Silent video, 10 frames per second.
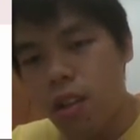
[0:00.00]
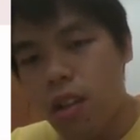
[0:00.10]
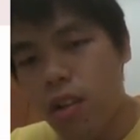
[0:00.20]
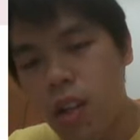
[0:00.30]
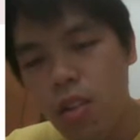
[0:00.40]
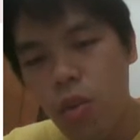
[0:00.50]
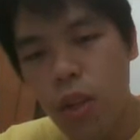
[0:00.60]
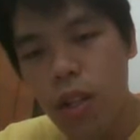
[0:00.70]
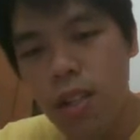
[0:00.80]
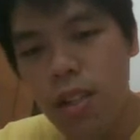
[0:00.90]
Okay, so
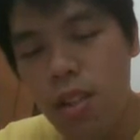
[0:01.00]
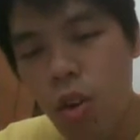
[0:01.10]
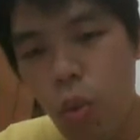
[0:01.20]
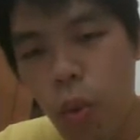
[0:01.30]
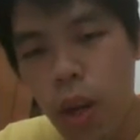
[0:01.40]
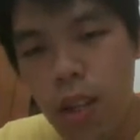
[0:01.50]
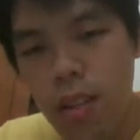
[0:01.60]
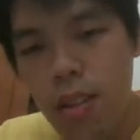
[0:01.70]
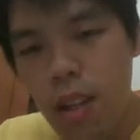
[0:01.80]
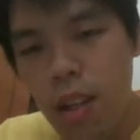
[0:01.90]
when this is your
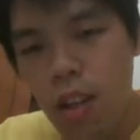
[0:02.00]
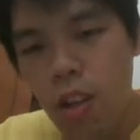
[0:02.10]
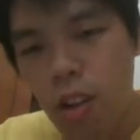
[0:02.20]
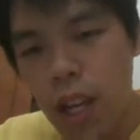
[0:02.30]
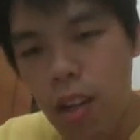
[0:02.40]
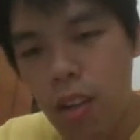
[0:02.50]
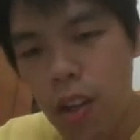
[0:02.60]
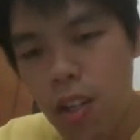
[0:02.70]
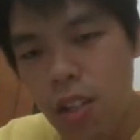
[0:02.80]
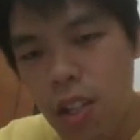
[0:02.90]
weight, your line of
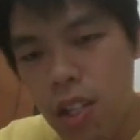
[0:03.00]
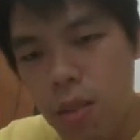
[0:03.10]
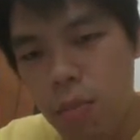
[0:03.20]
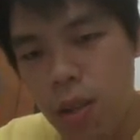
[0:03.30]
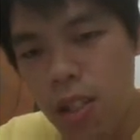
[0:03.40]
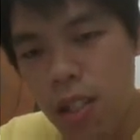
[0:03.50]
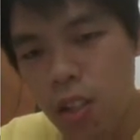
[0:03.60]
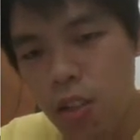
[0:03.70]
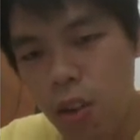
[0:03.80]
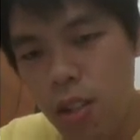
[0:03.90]
action is
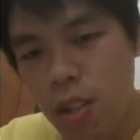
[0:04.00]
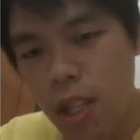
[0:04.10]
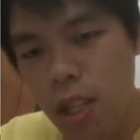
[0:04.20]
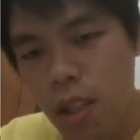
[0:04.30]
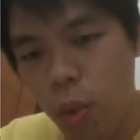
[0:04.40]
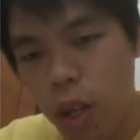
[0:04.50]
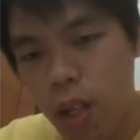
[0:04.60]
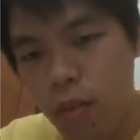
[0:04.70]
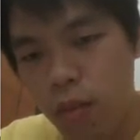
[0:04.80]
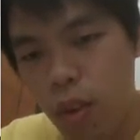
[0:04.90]
basically tracing the
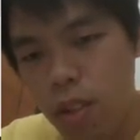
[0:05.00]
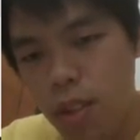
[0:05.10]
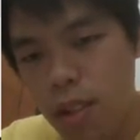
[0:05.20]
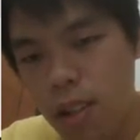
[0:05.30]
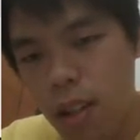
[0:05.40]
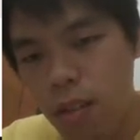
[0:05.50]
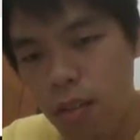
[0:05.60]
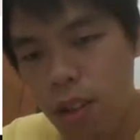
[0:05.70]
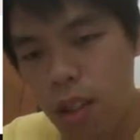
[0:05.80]
weight force itself.